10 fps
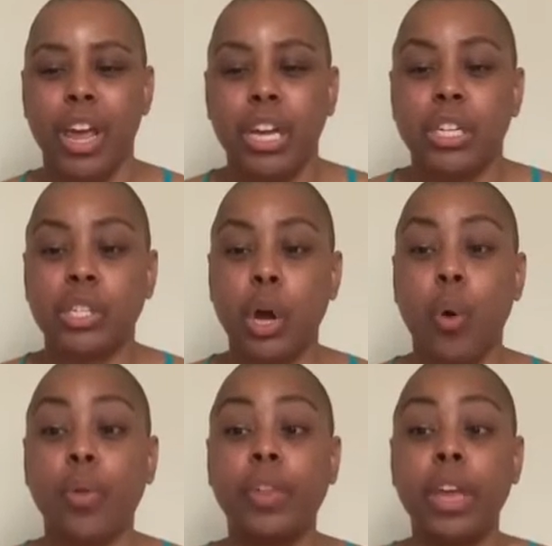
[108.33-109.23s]

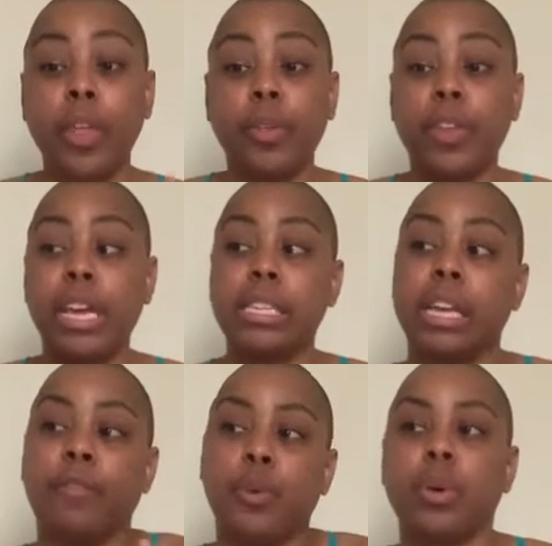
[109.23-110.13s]
So the other thing is,
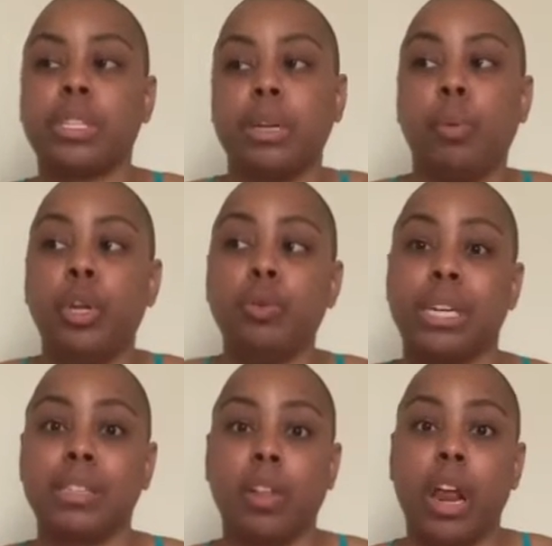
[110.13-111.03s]
if you are someone who does
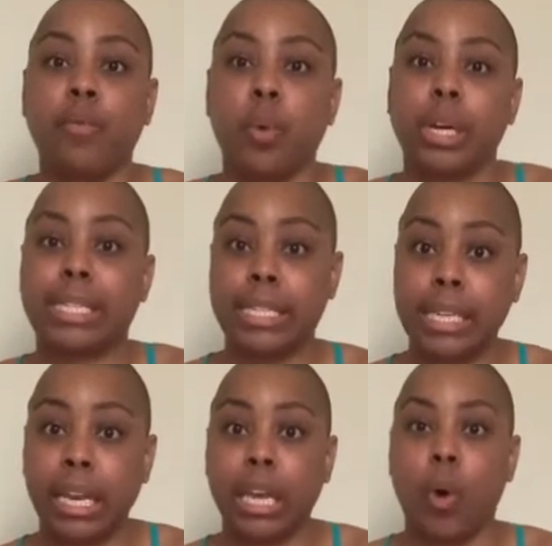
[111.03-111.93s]
a lot of work
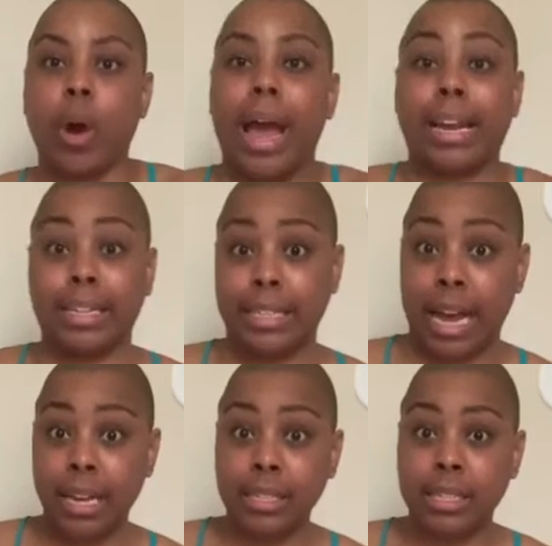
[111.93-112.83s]
sitting or at a
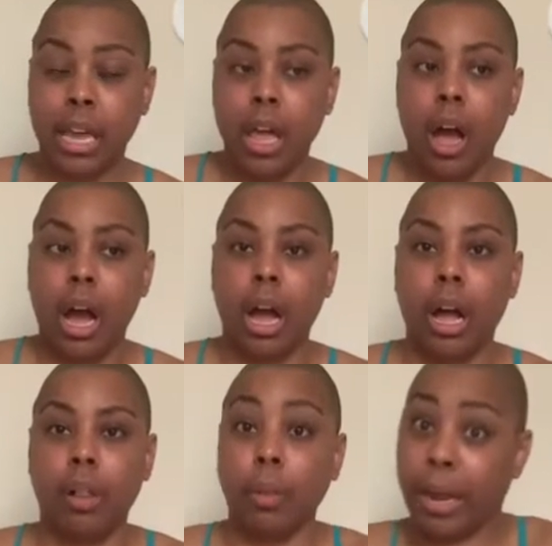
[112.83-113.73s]
desk,
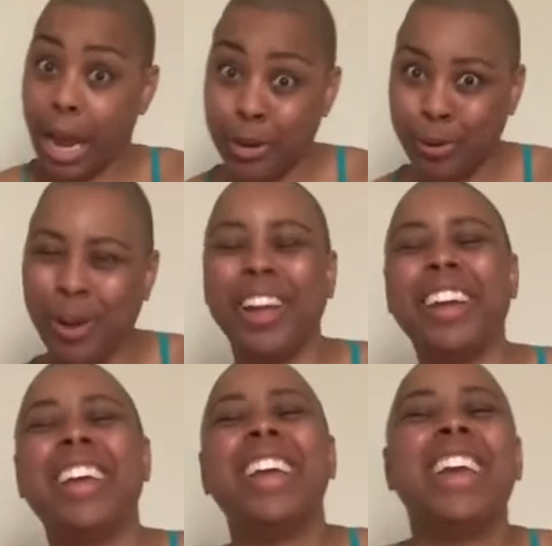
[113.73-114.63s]
like I do,
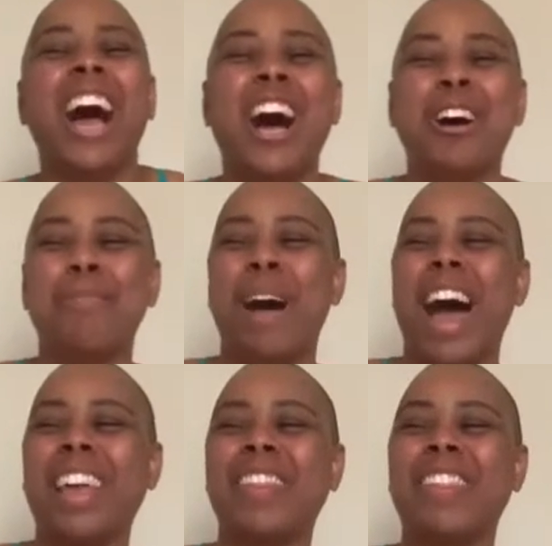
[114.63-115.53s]

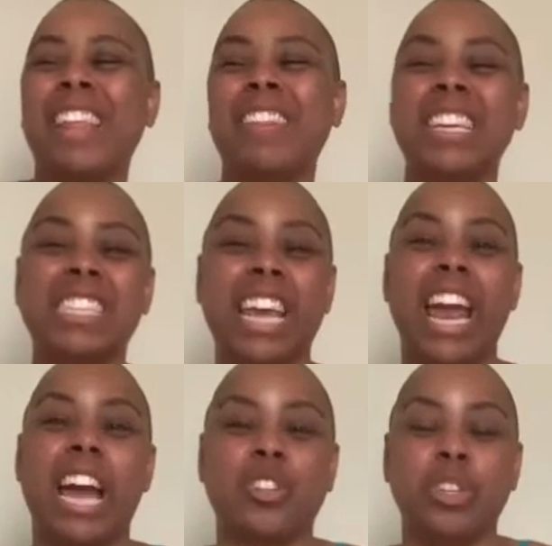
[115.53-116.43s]
then this can
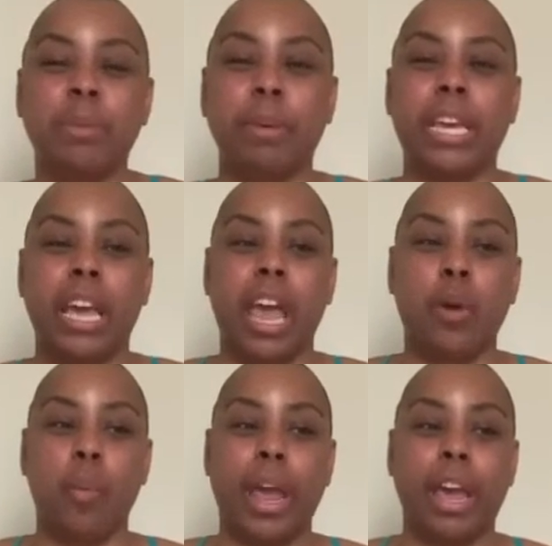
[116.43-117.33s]
actually be a
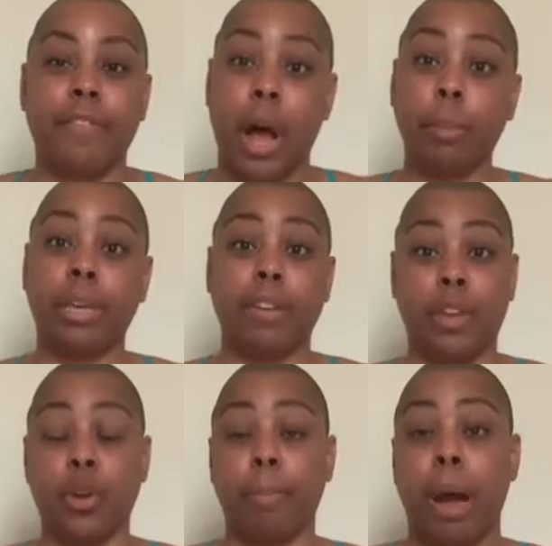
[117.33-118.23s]
way of help giving
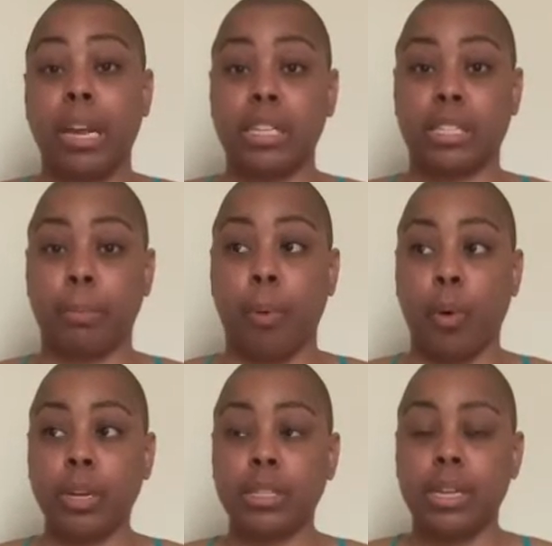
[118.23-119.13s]
your body
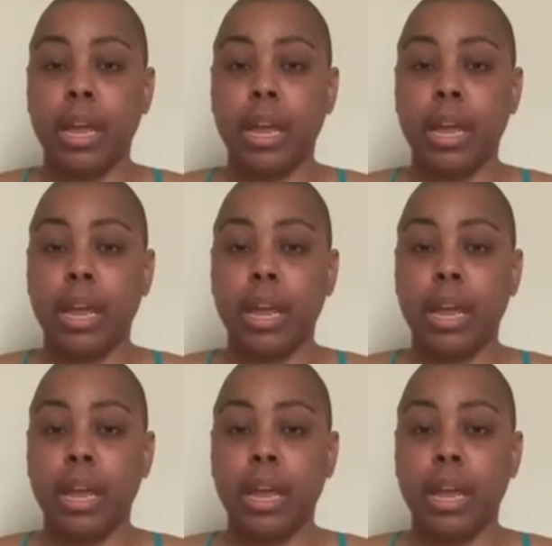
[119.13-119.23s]
support.